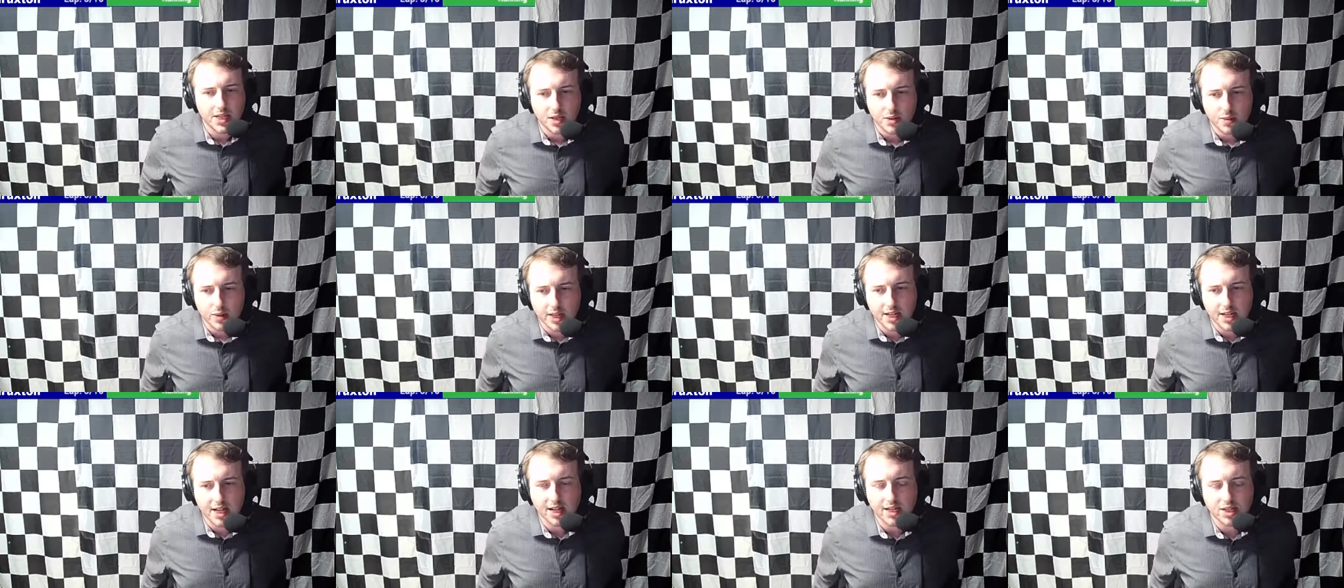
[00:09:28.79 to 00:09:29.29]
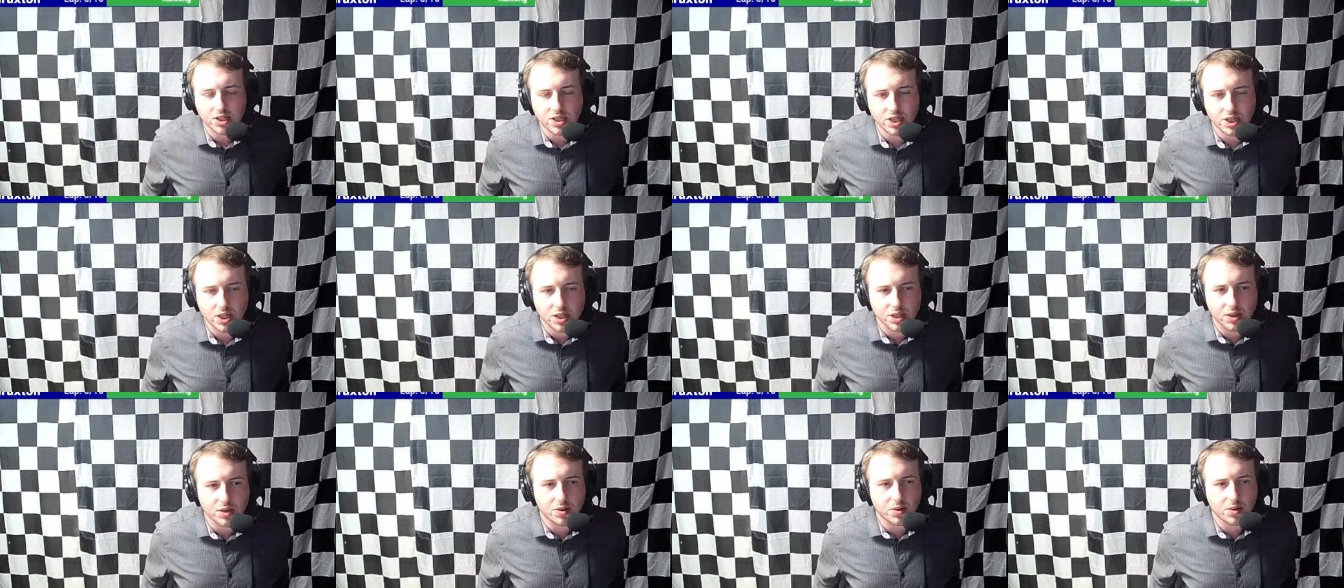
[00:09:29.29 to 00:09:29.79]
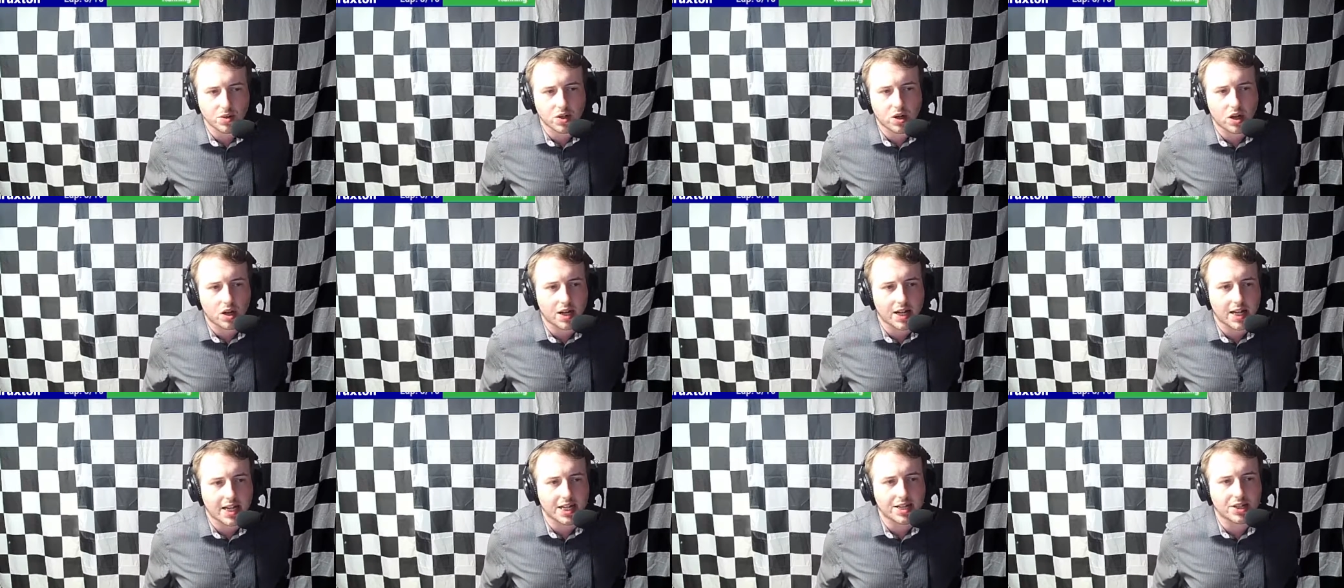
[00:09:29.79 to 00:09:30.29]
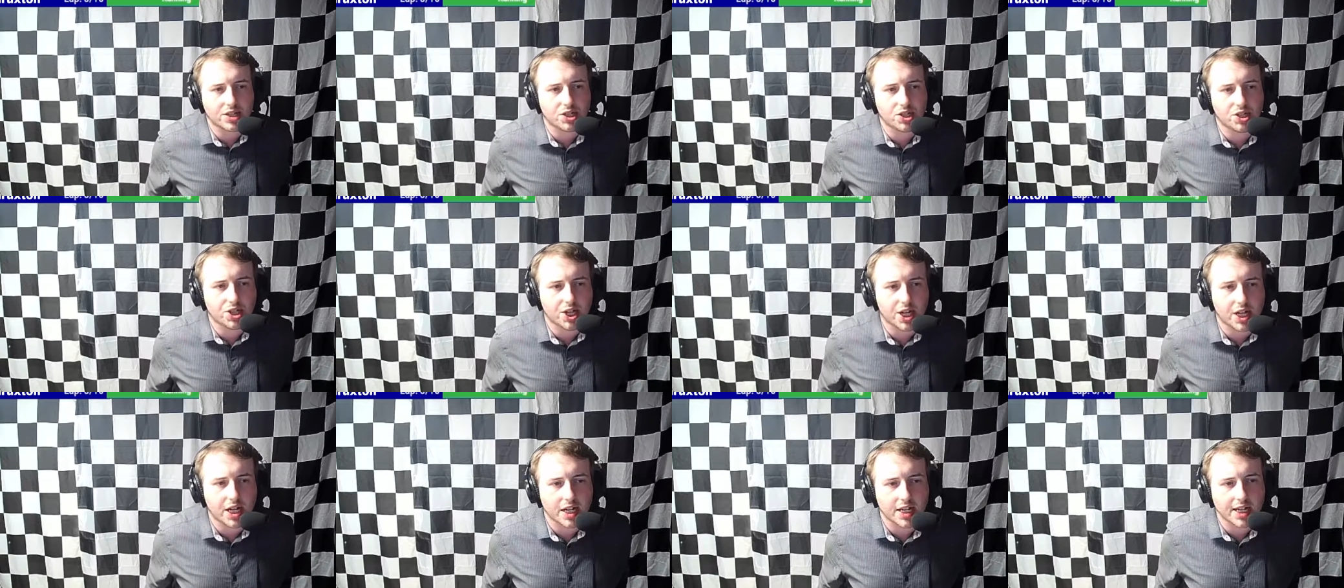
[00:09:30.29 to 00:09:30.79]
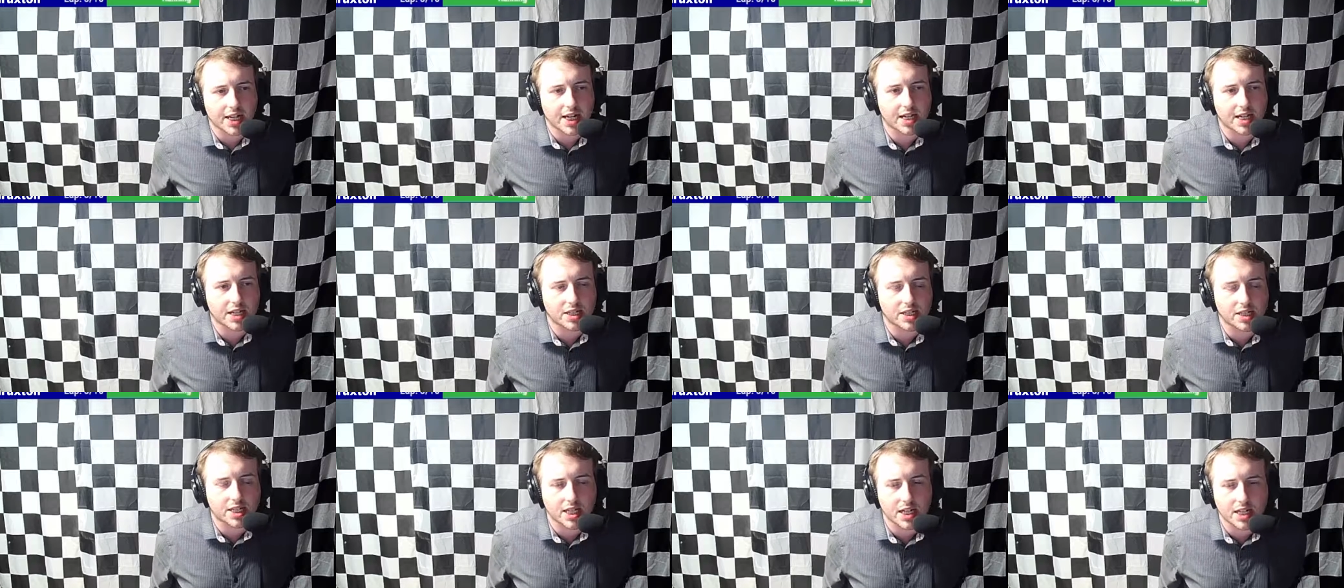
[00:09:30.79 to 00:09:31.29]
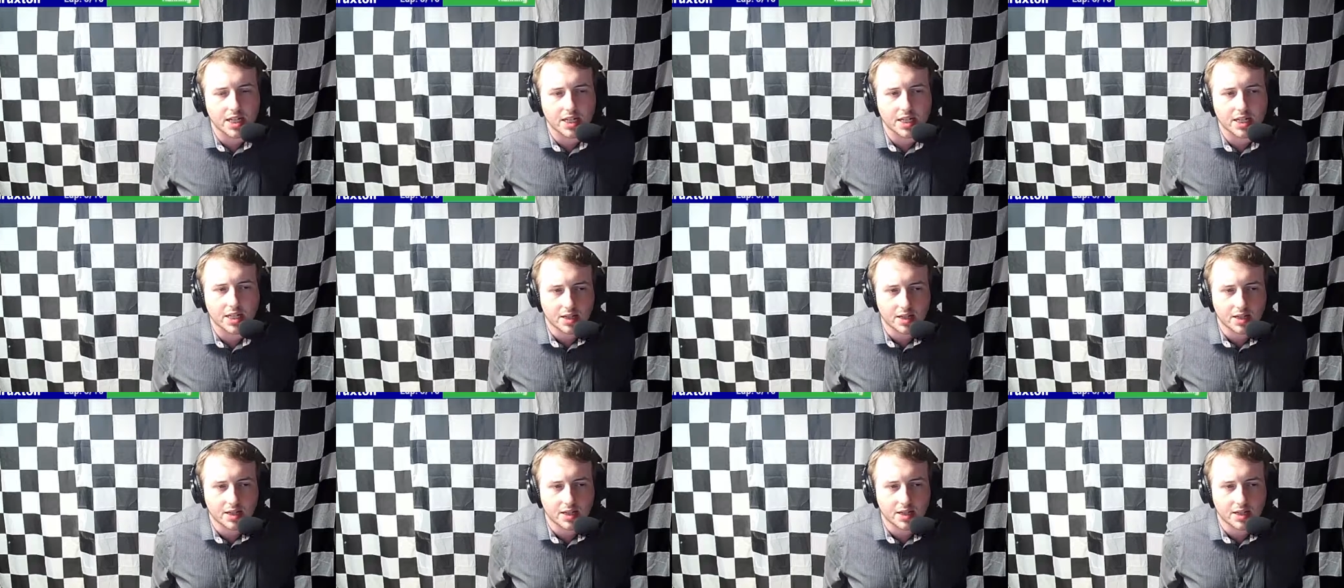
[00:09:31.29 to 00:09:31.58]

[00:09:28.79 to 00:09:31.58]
We cut to Colin Turkington.